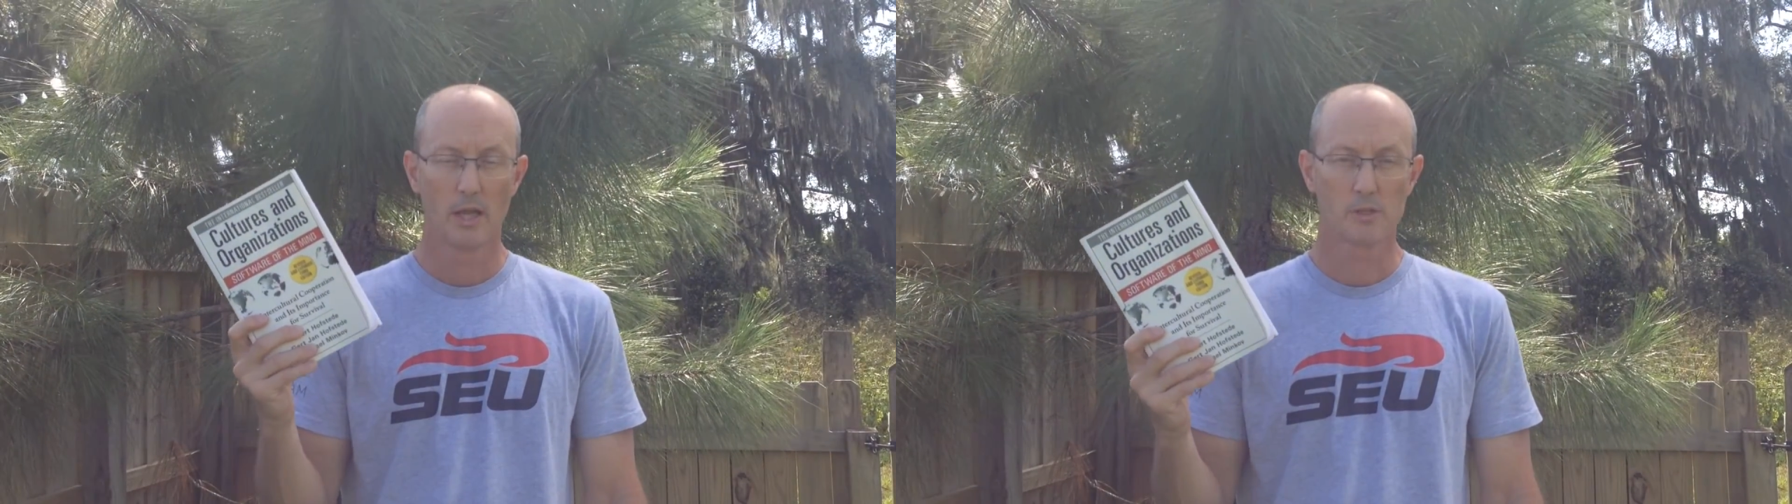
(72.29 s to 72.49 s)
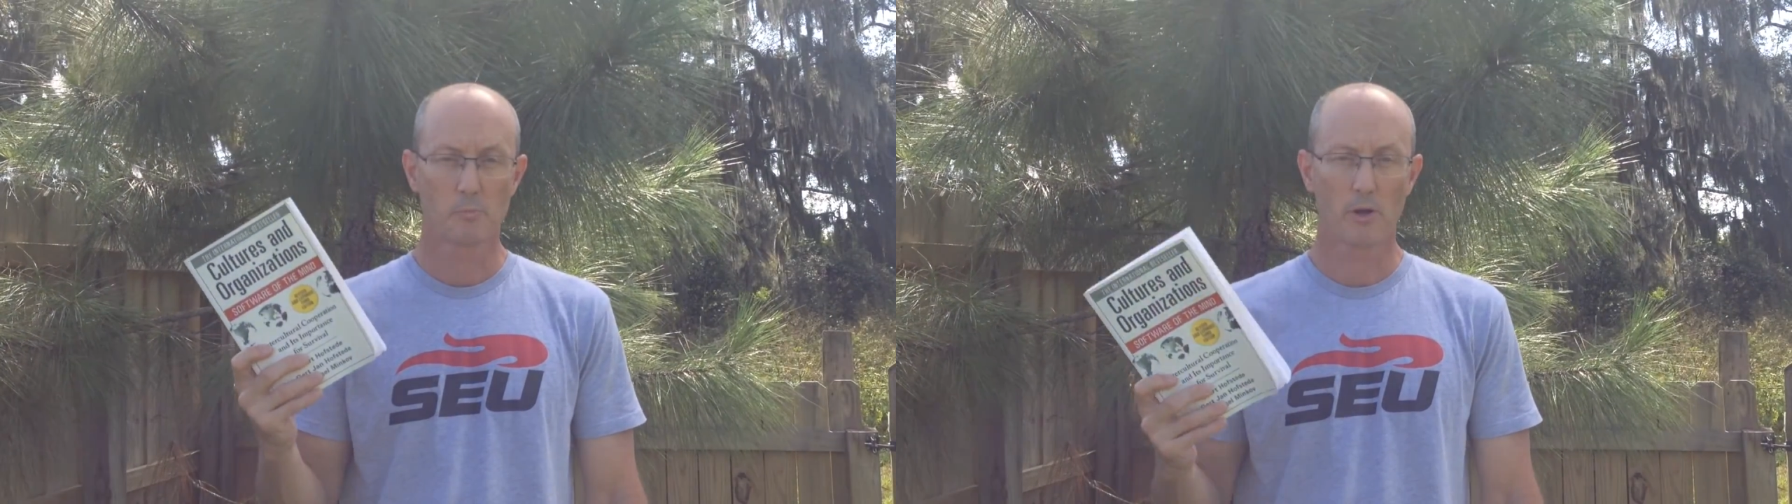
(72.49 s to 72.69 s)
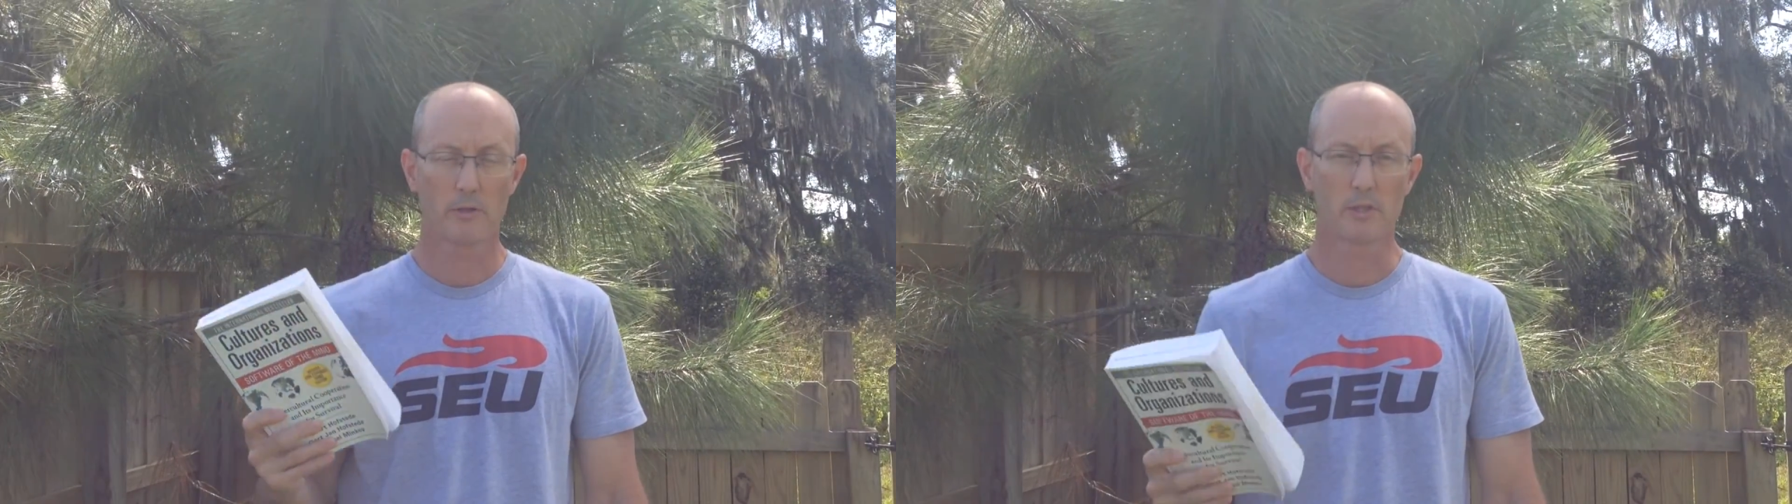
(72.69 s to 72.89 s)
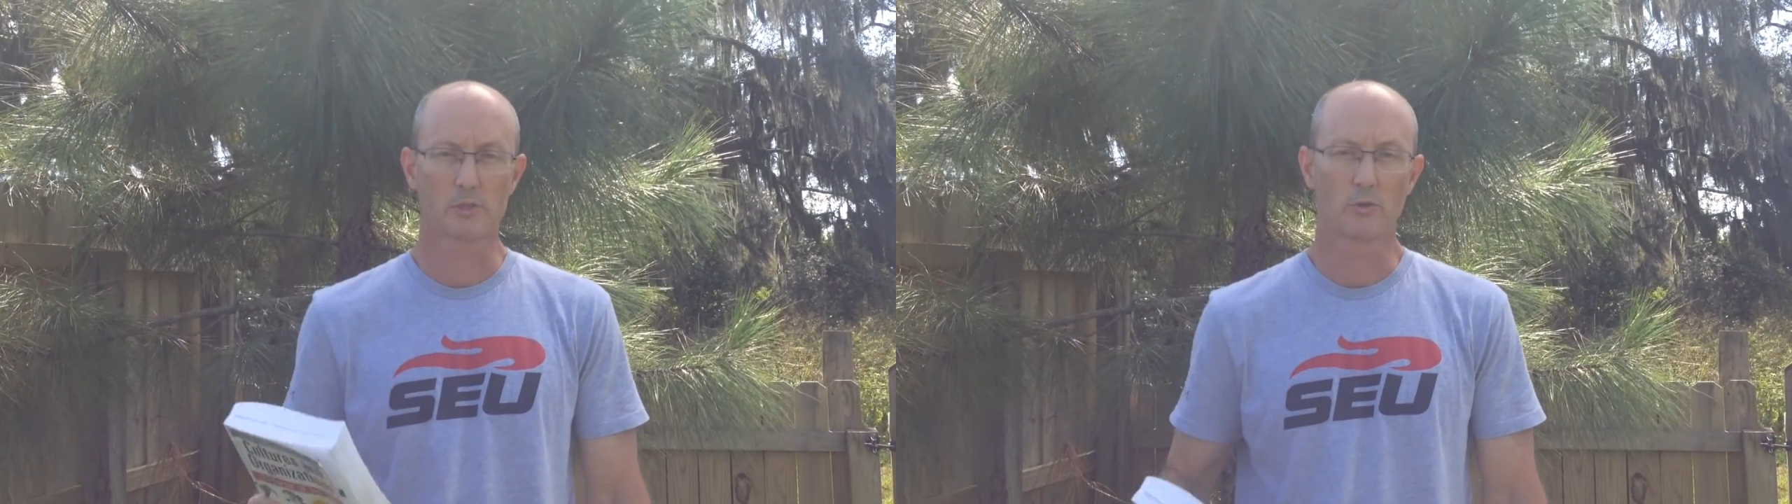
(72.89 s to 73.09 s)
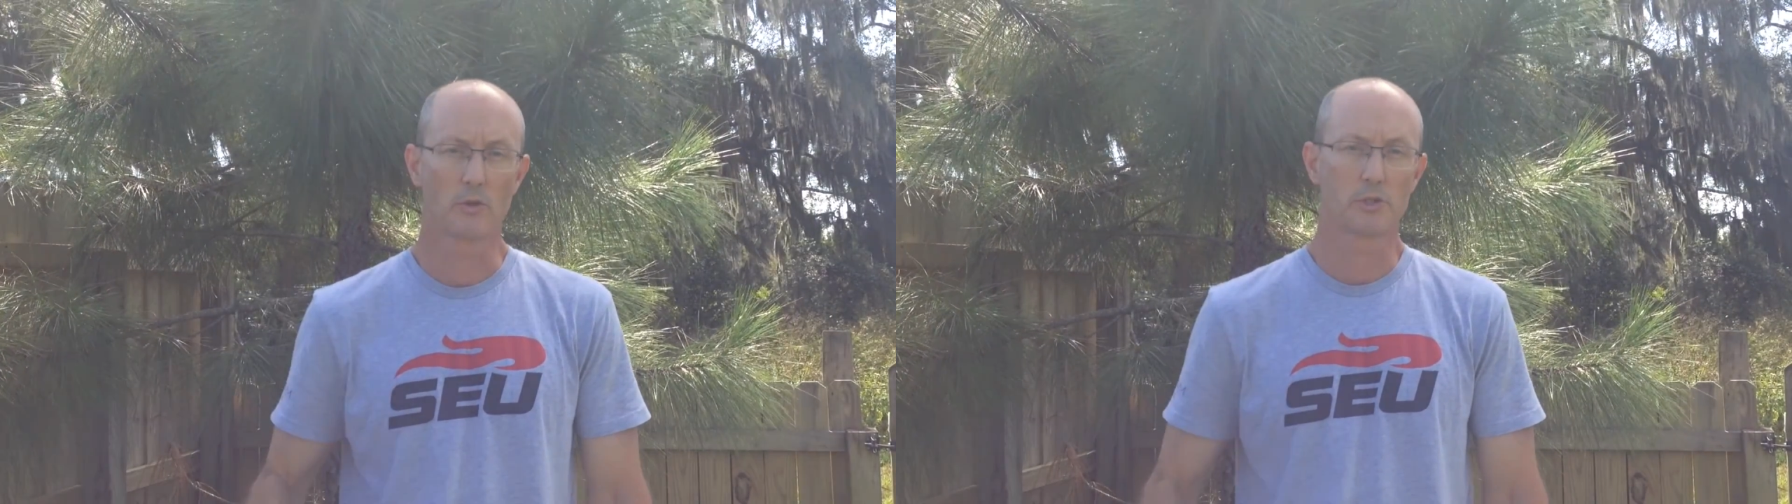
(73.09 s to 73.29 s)
As part of this
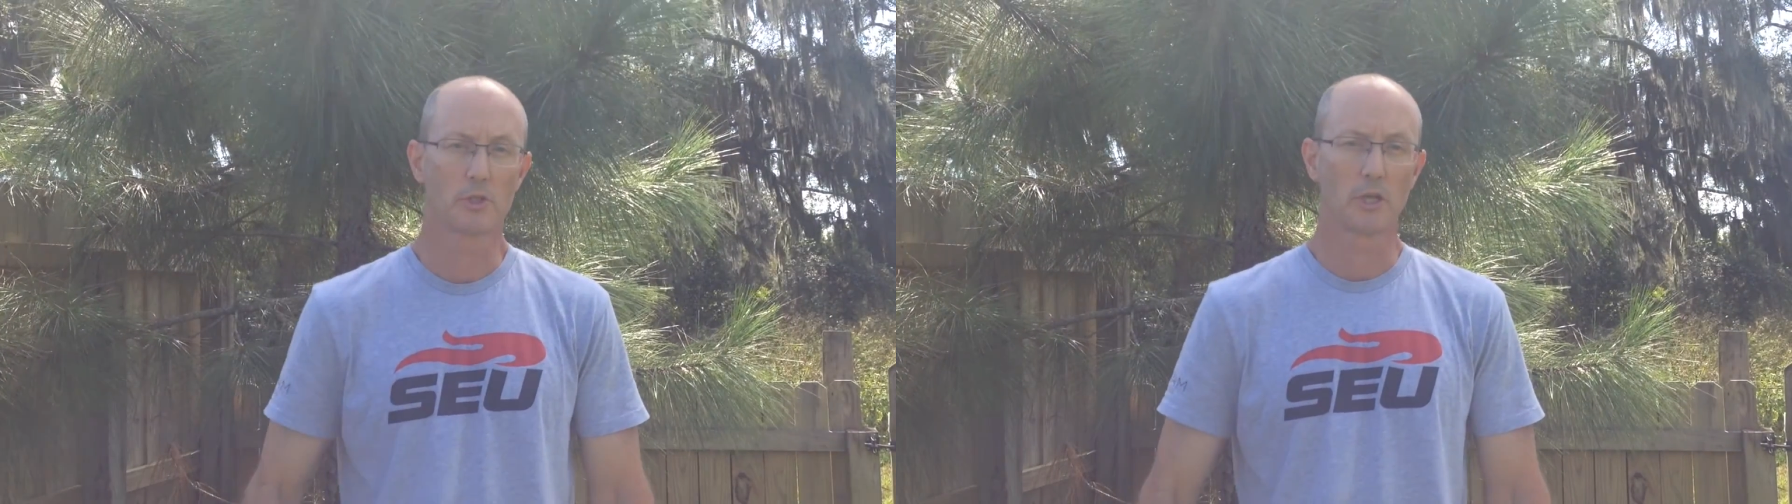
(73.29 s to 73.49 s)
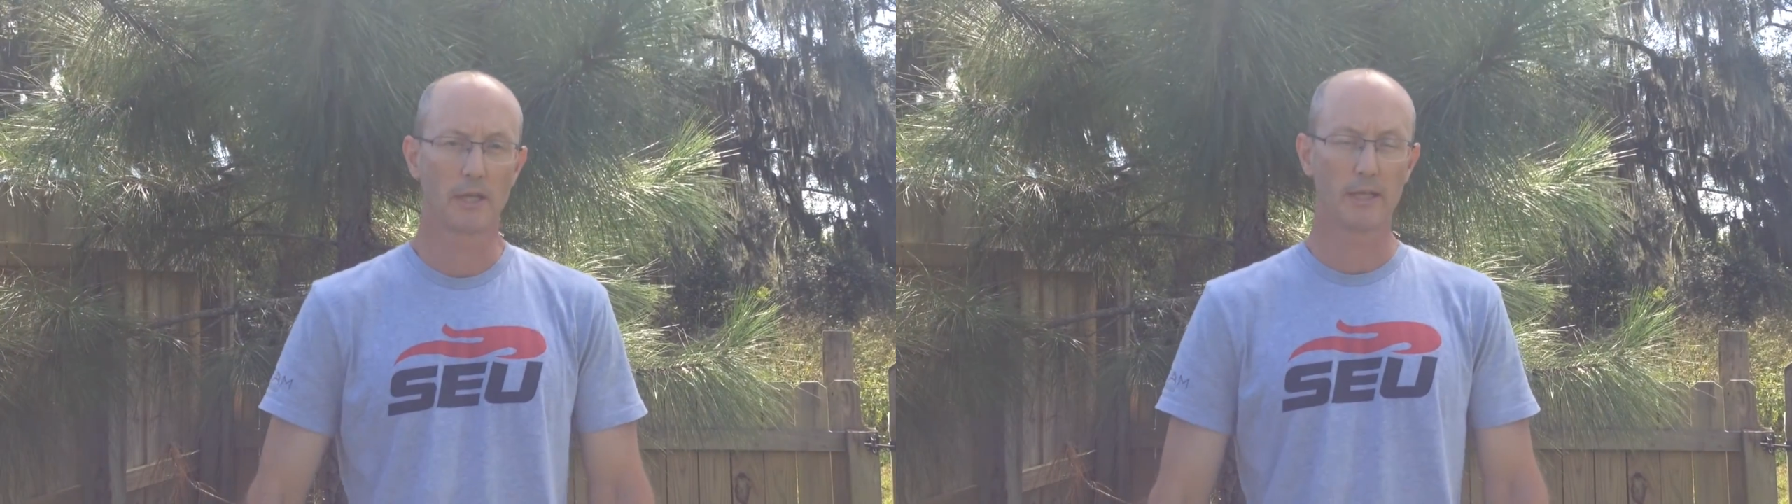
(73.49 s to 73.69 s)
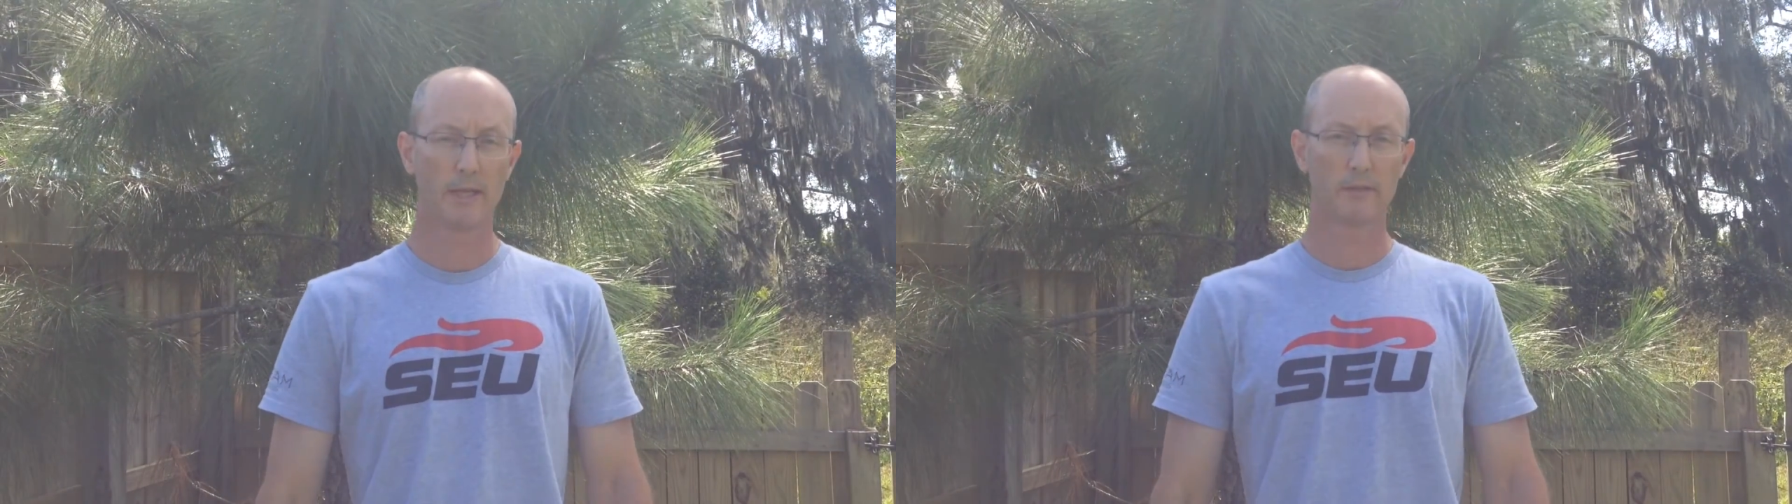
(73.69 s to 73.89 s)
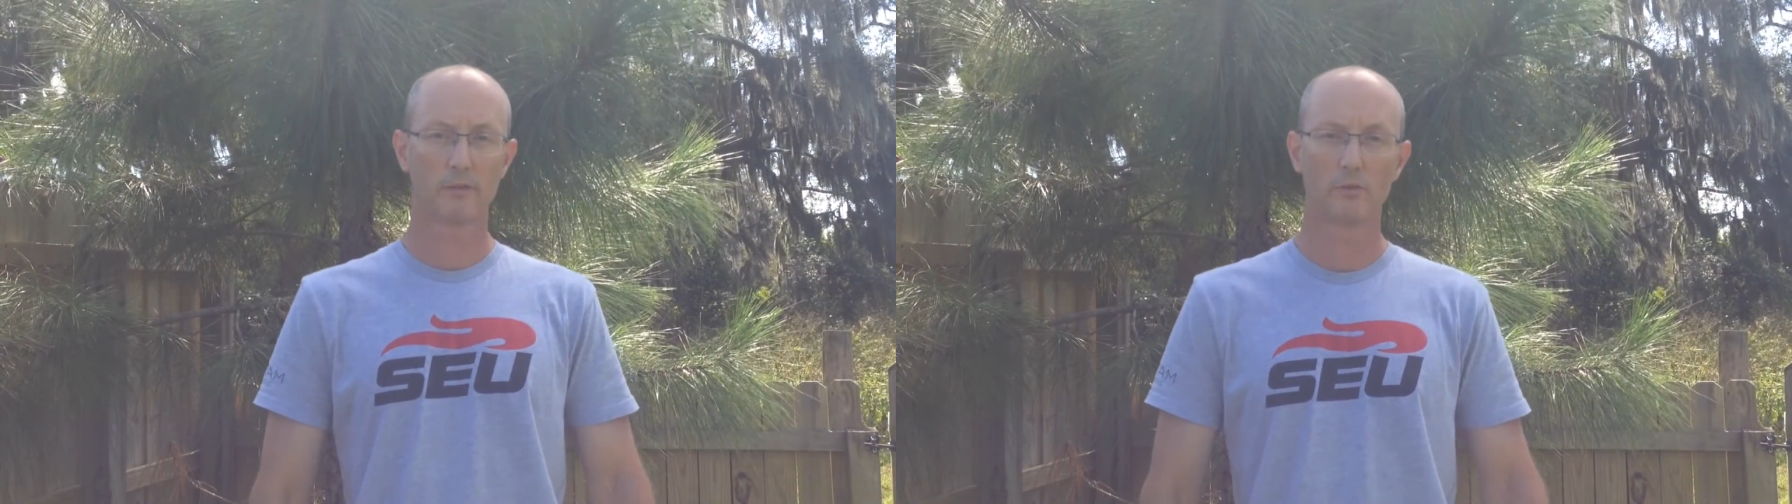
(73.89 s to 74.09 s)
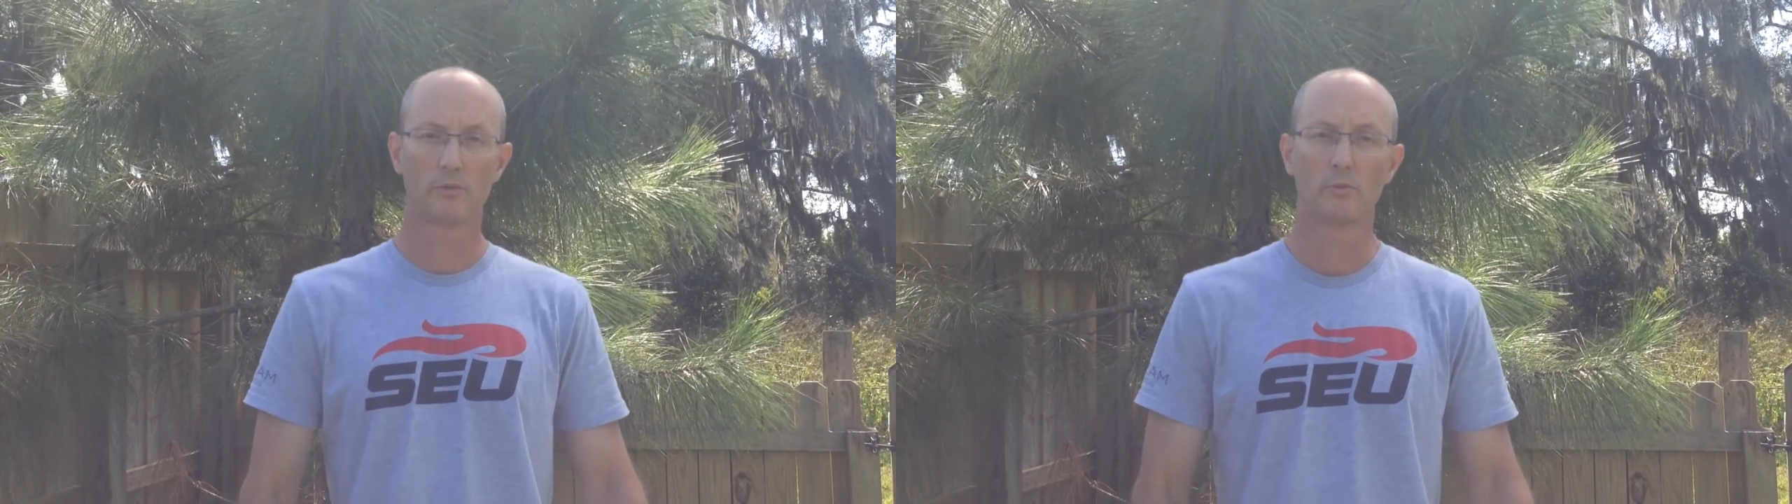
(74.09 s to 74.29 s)
course, you're going to get
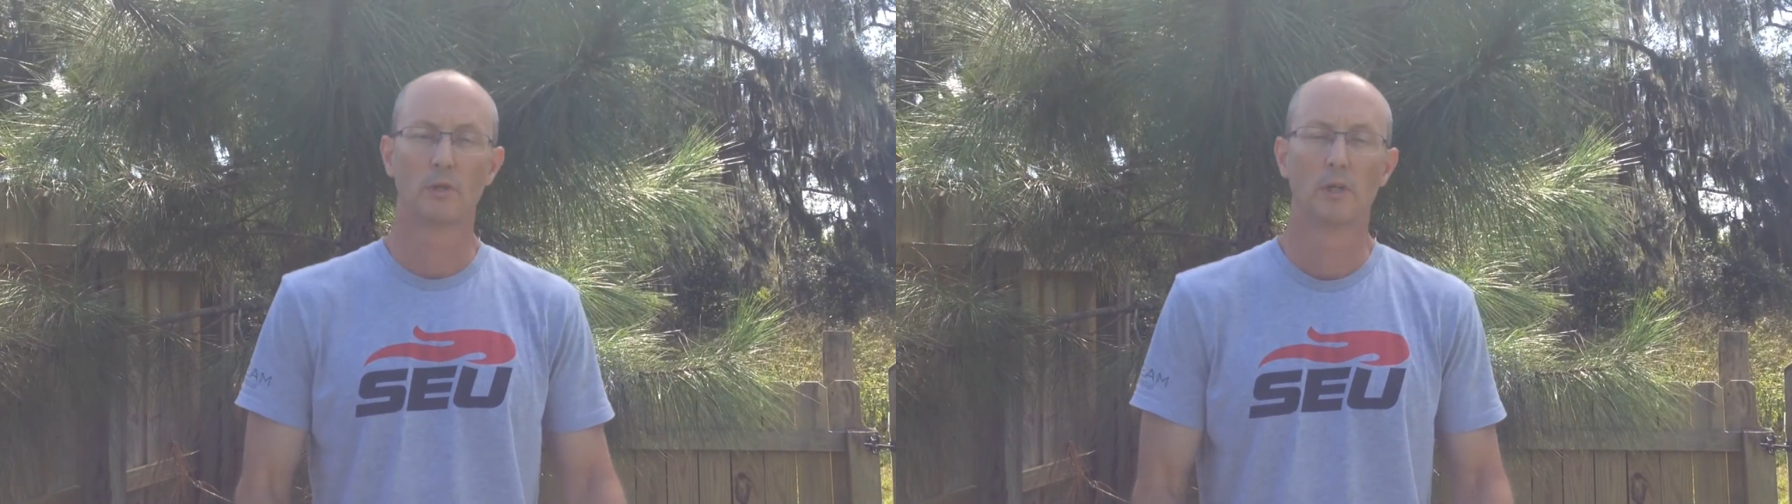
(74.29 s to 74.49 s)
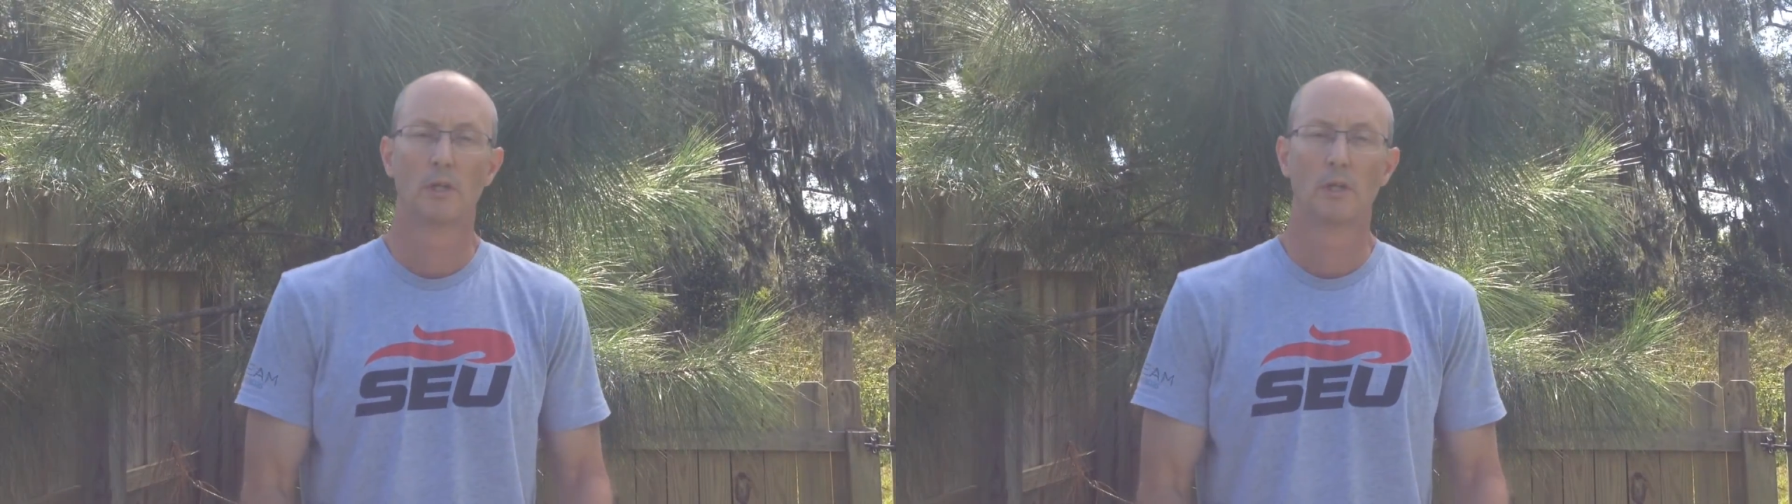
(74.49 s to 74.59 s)
to